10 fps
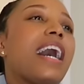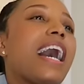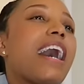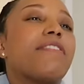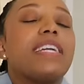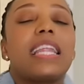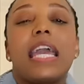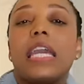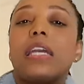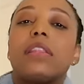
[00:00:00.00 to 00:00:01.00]
having
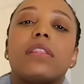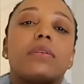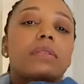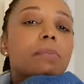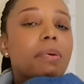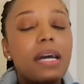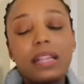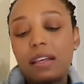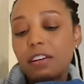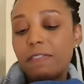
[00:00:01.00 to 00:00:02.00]
like the, the butt
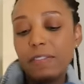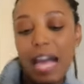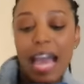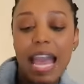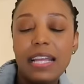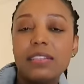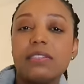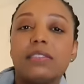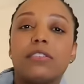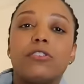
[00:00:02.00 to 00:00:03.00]
look flat
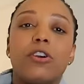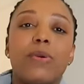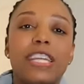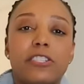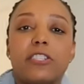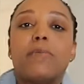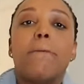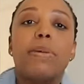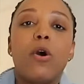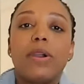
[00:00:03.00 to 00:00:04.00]
you know, it just
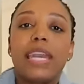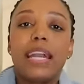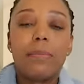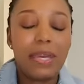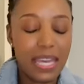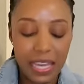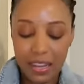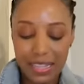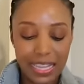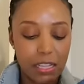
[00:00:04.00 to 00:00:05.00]
bulking up
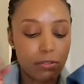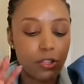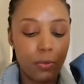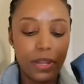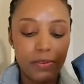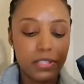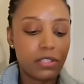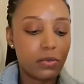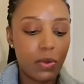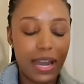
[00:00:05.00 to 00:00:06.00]
here. Like there's so many
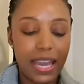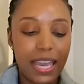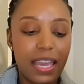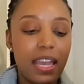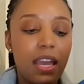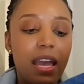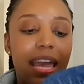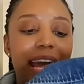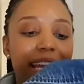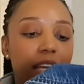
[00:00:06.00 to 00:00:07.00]
reasons why
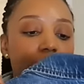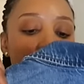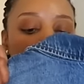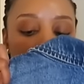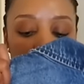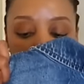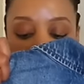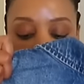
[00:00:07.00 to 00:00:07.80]
any jumpsuit that